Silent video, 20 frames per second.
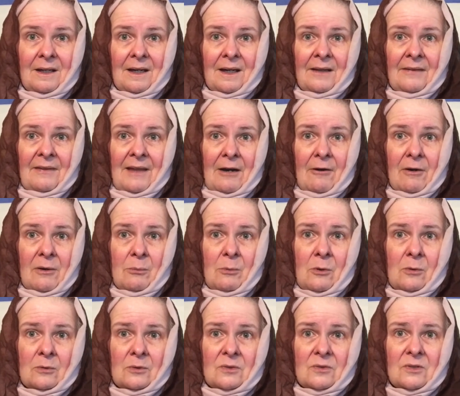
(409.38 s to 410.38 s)
And there he
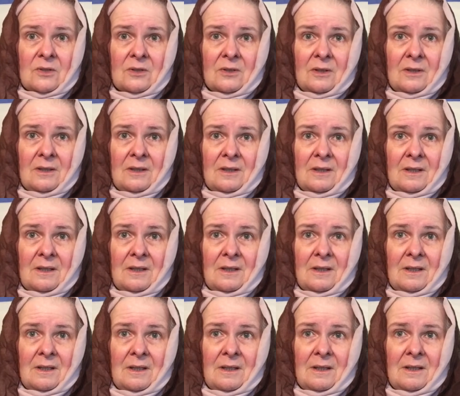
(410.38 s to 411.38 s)
was,
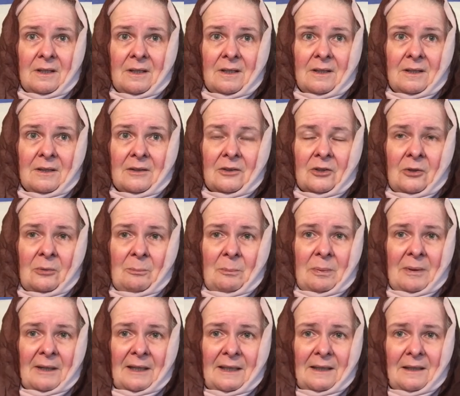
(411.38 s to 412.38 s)

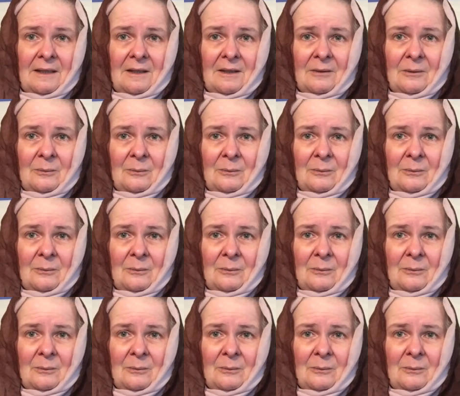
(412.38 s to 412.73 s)
complete